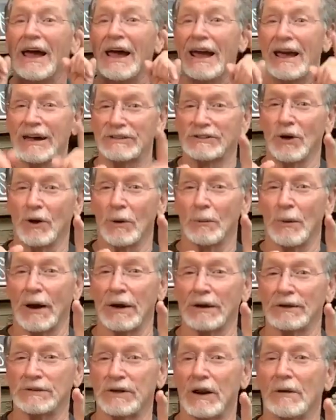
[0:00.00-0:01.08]
He's going to
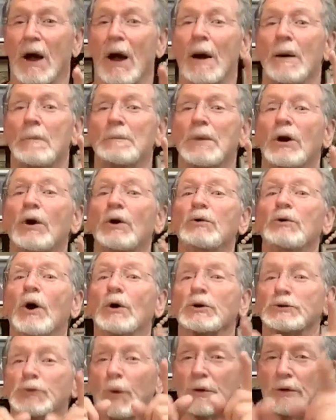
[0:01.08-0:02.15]
bring this. But who
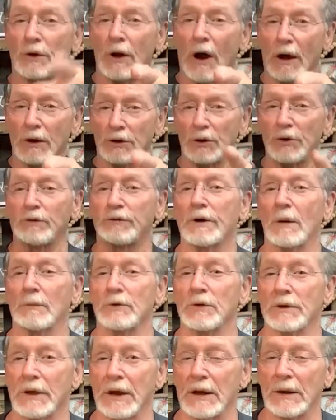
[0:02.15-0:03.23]
knows whether or not you've come to
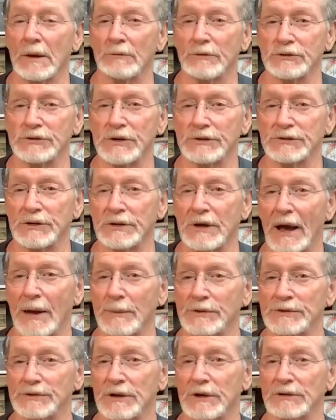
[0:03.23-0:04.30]
the kingdom for such a time
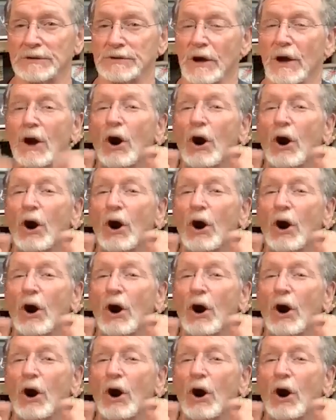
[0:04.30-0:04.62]
as this?